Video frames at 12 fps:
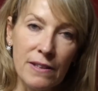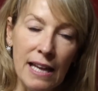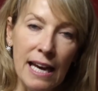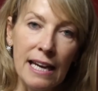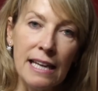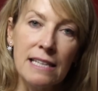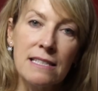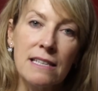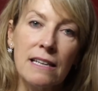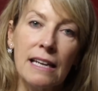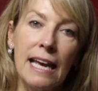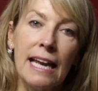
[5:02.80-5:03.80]
for that is
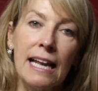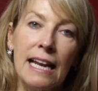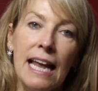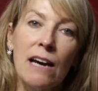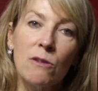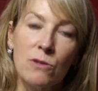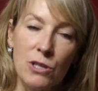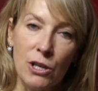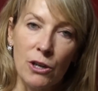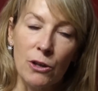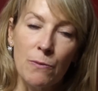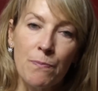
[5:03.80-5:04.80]
that it allows
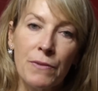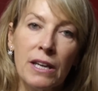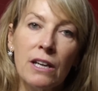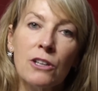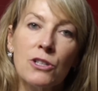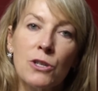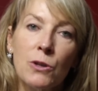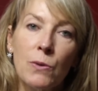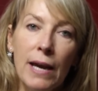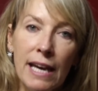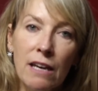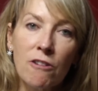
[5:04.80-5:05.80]
you
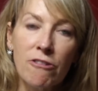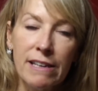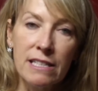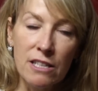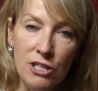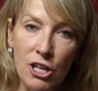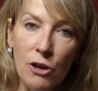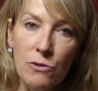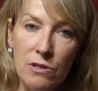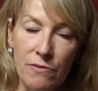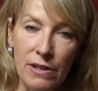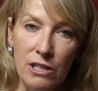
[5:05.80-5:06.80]
to increase the
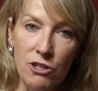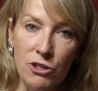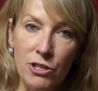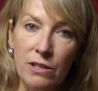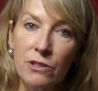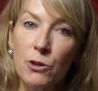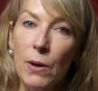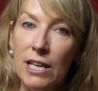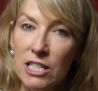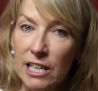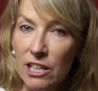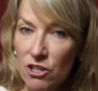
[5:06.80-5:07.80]
dose of estrogen to
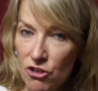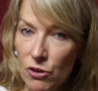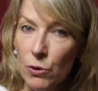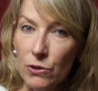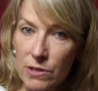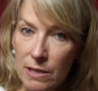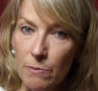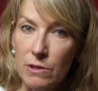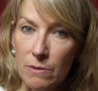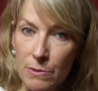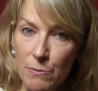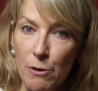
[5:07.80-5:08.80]
actually control your
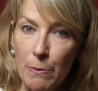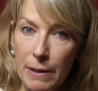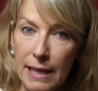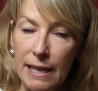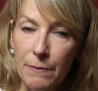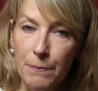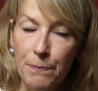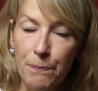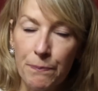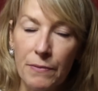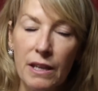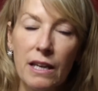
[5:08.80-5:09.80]
symptoms properly.
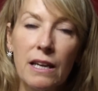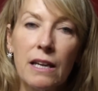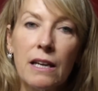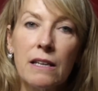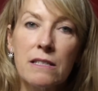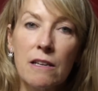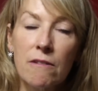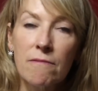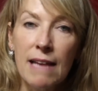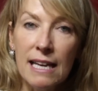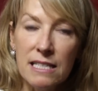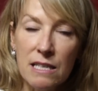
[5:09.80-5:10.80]
So
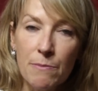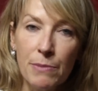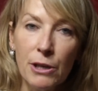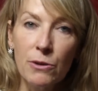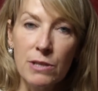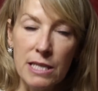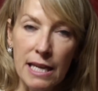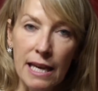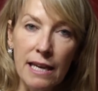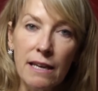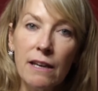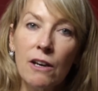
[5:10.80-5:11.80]
that's the
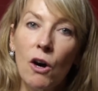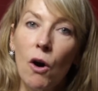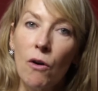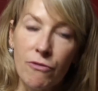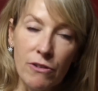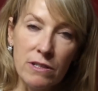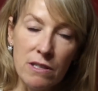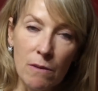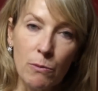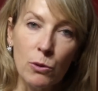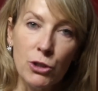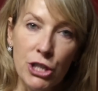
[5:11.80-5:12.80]
beauty of, for
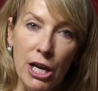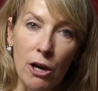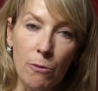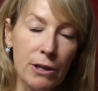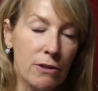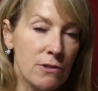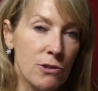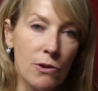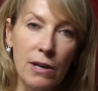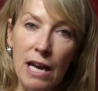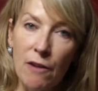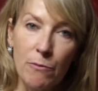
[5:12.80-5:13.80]
example, gel, because you
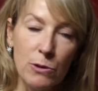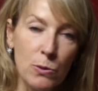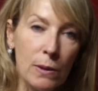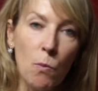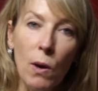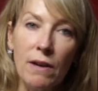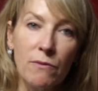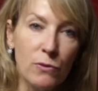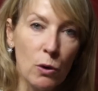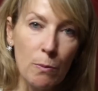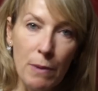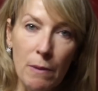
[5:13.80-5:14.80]
can have between one and
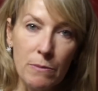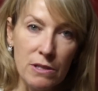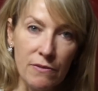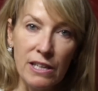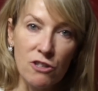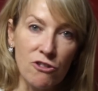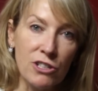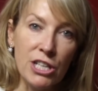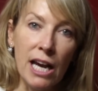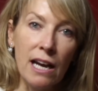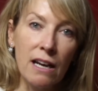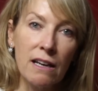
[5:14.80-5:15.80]
four pumps of
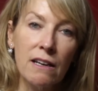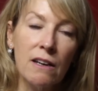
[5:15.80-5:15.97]
Oestrogel